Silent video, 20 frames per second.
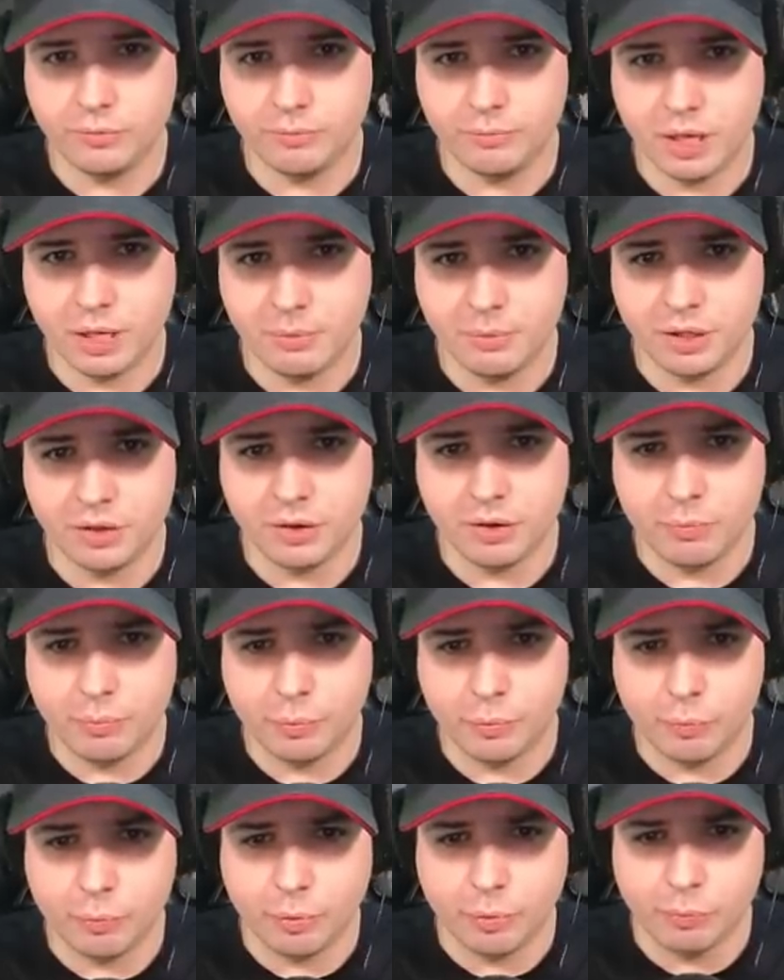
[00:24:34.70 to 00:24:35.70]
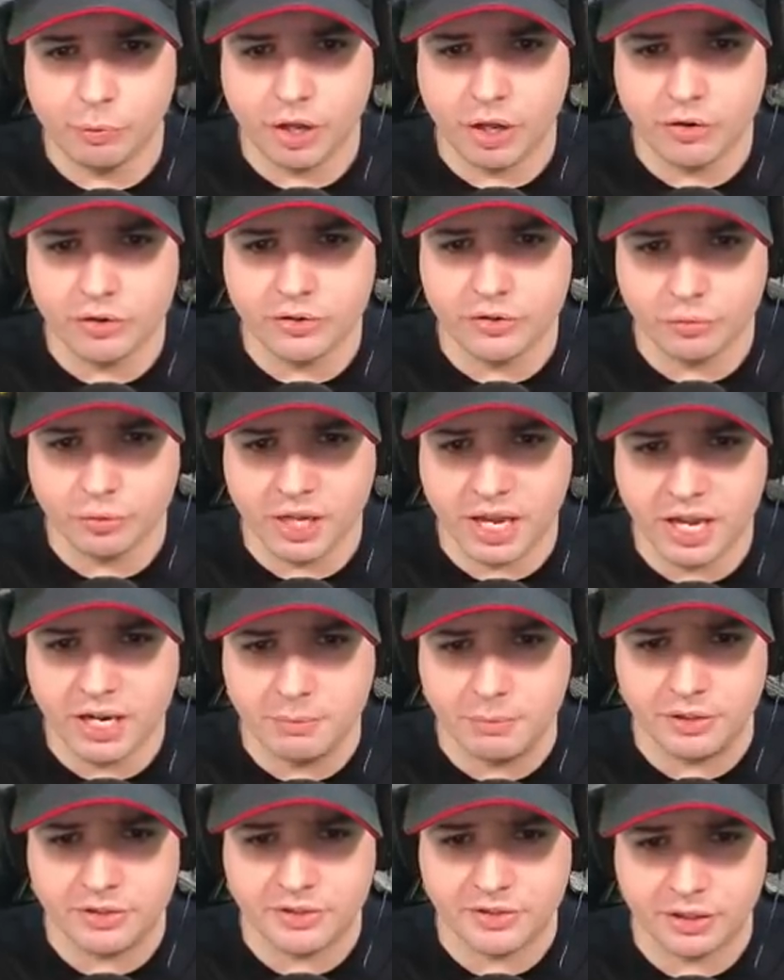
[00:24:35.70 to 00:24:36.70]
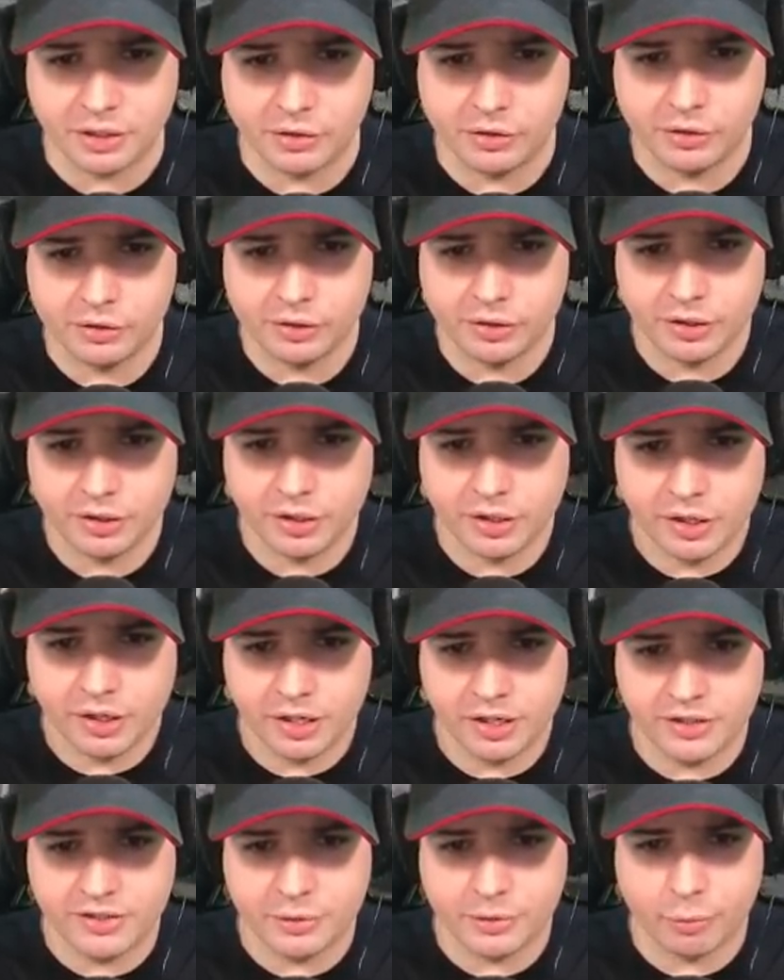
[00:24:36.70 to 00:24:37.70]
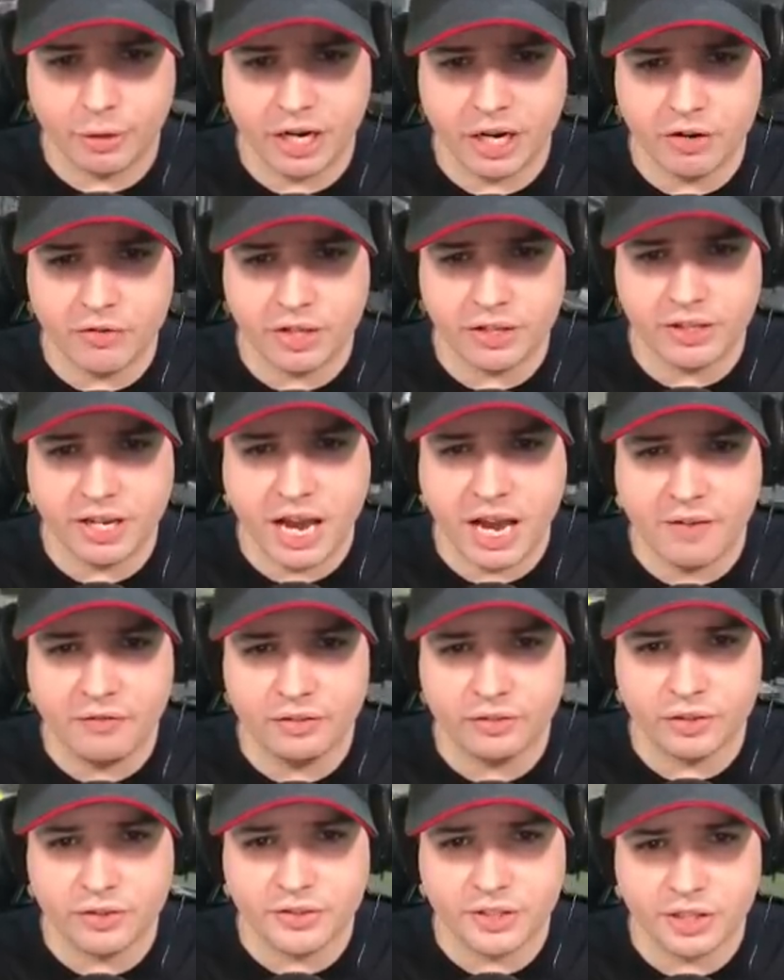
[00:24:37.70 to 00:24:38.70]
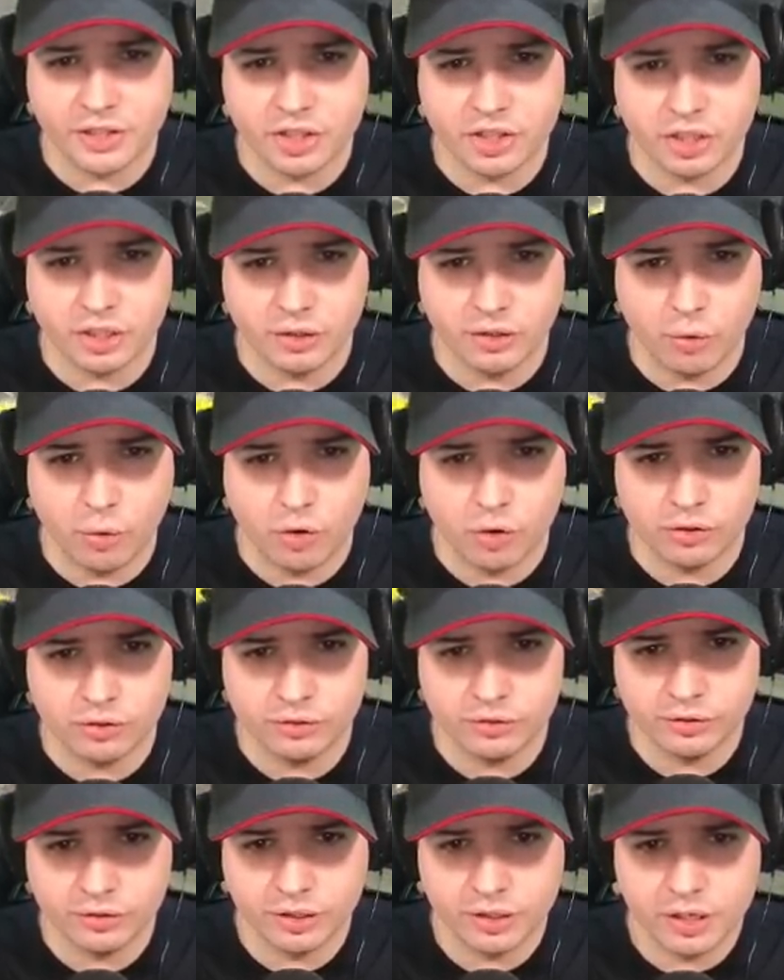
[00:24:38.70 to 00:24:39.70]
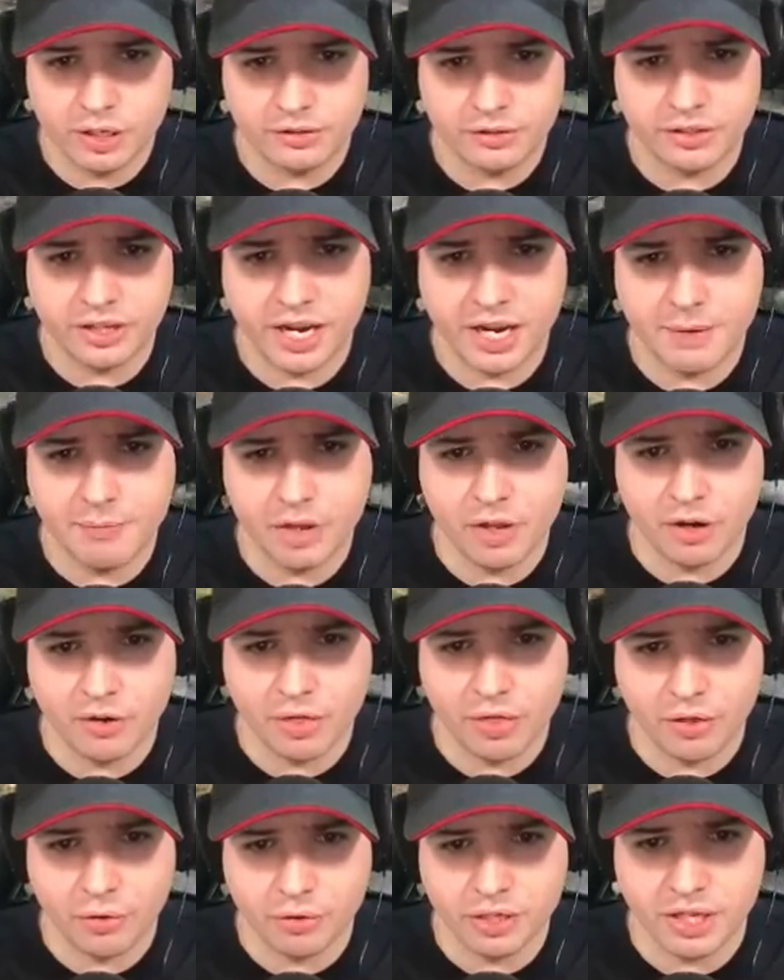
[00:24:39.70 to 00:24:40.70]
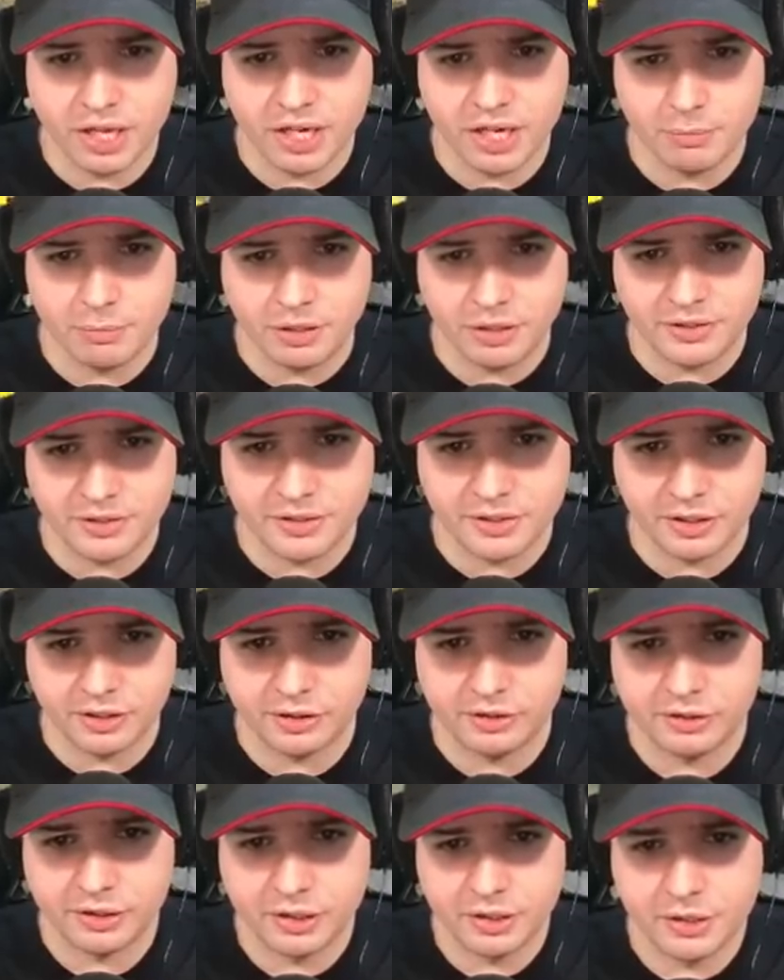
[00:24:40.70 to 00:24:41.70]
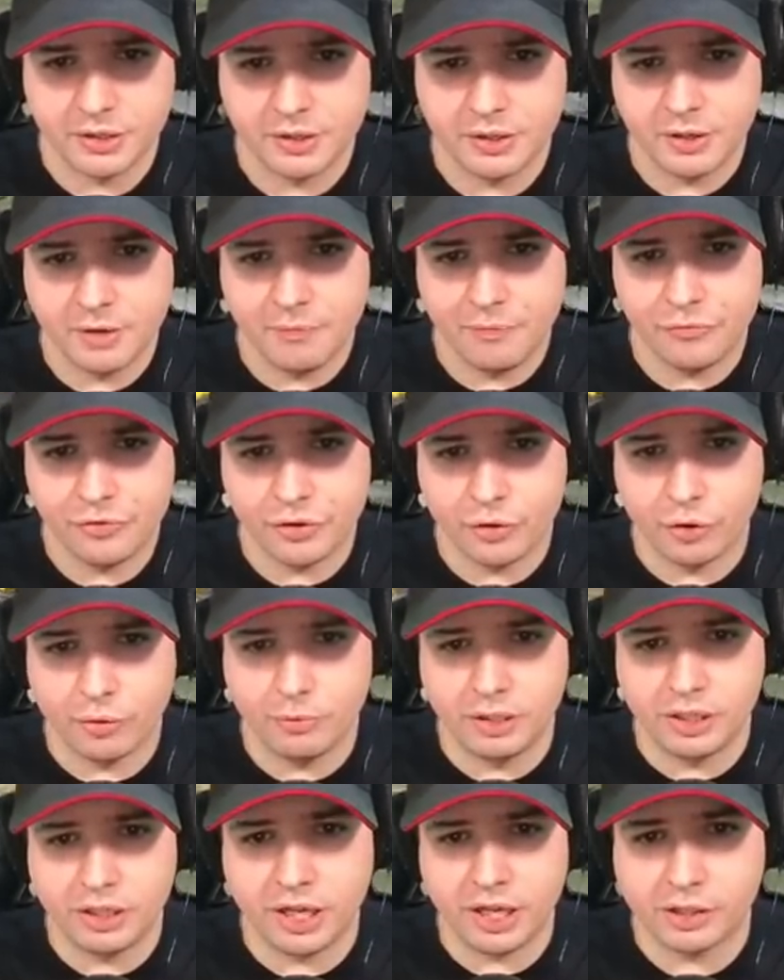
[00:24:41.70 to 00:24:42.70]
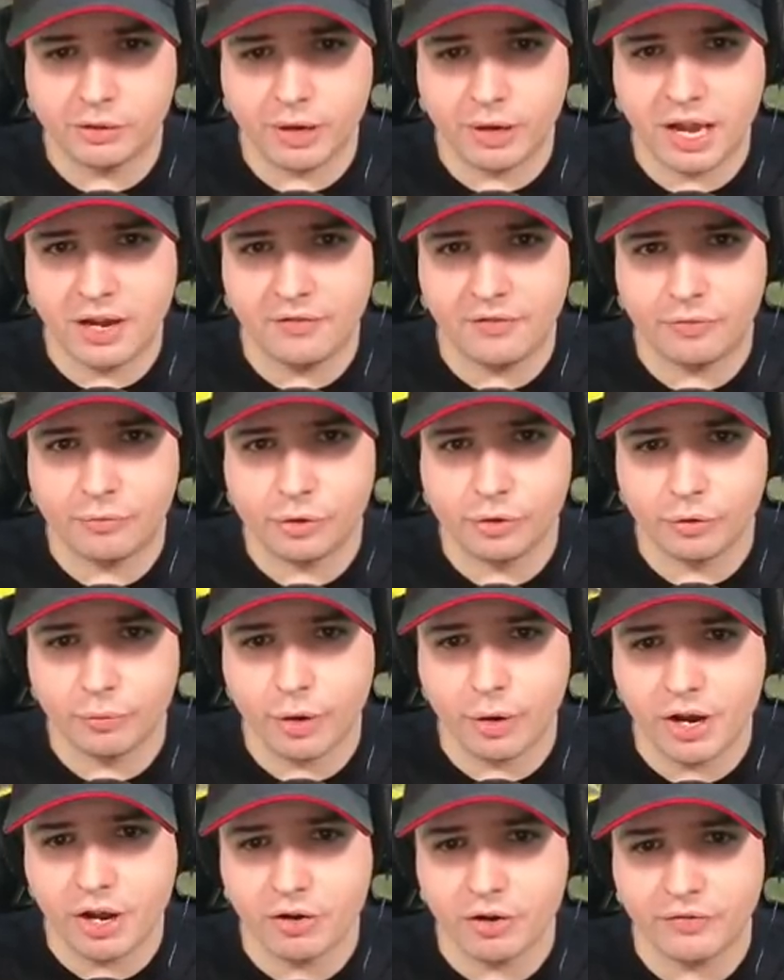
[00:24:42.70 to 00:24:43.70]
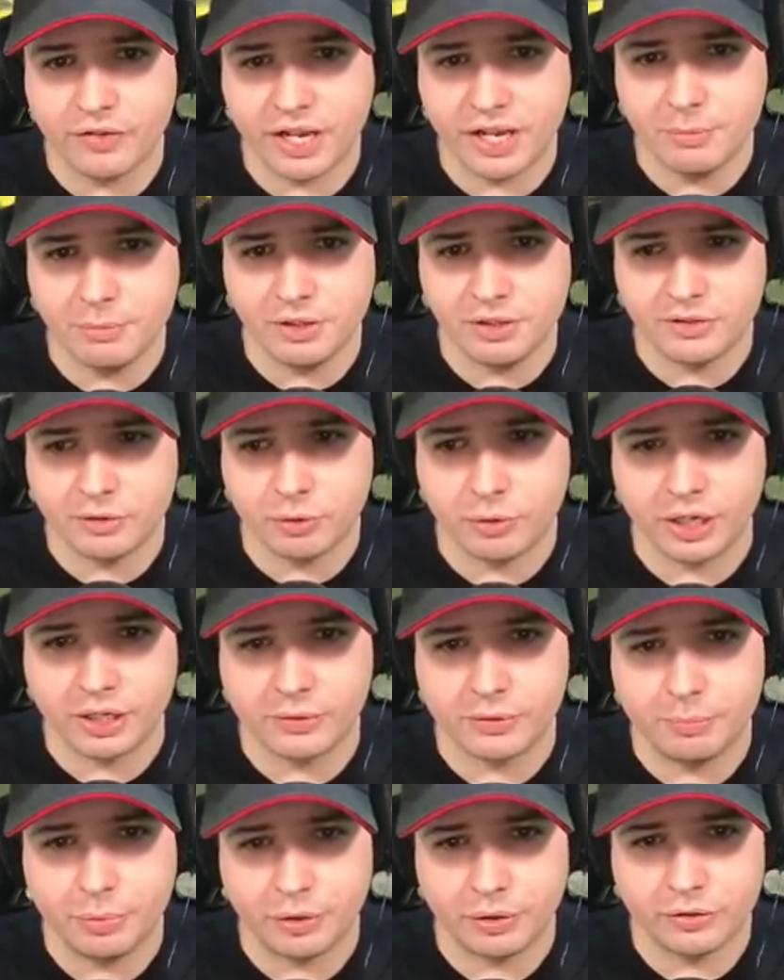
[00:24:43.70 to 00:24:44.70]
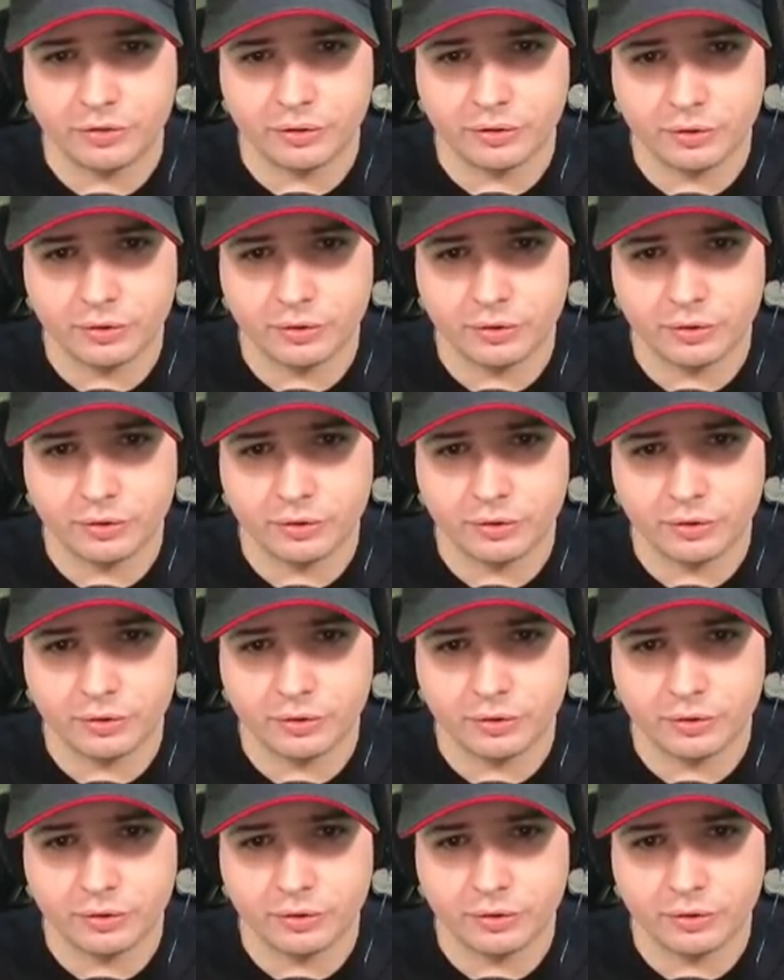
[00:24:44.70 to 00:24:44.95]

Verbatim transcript: maybe... but there's 3 enemies still. It's rare that after such a long time there are 3 enemies still. Normally, like, you have we run out of enemies quick, but...